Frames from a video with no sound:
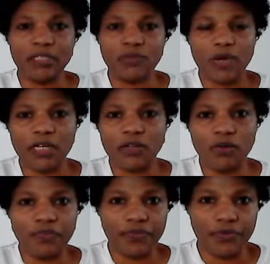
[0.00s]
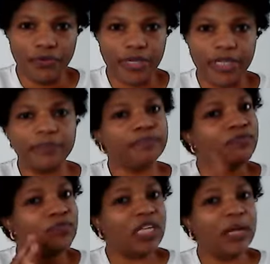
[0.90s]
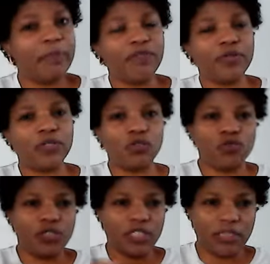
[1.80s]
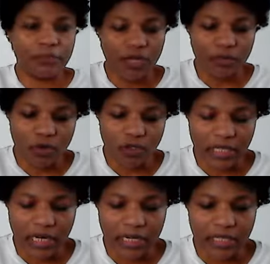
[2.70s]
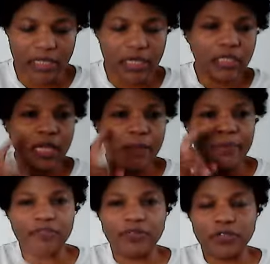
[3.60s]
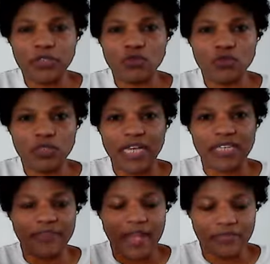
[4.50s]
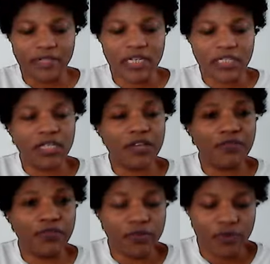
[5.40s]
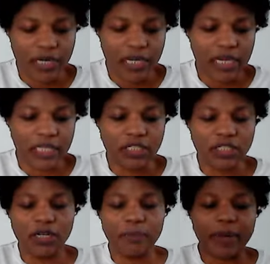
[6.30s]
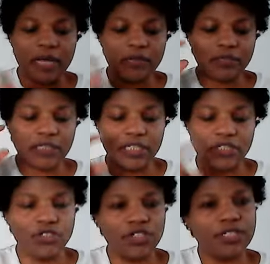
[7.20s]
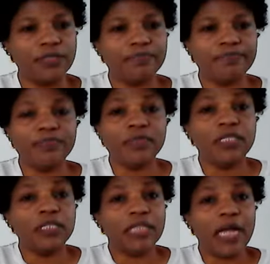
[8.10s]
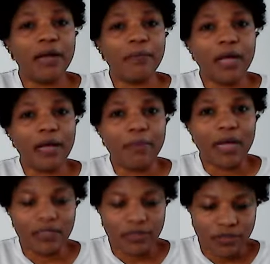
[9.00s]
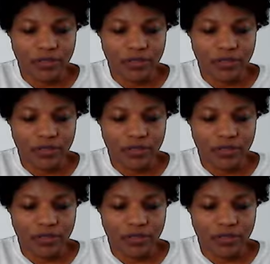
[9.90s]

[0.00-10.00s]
the one of UK. £10.42 is the minimum salary. £10.42 times 5 days give you £83.36. That amount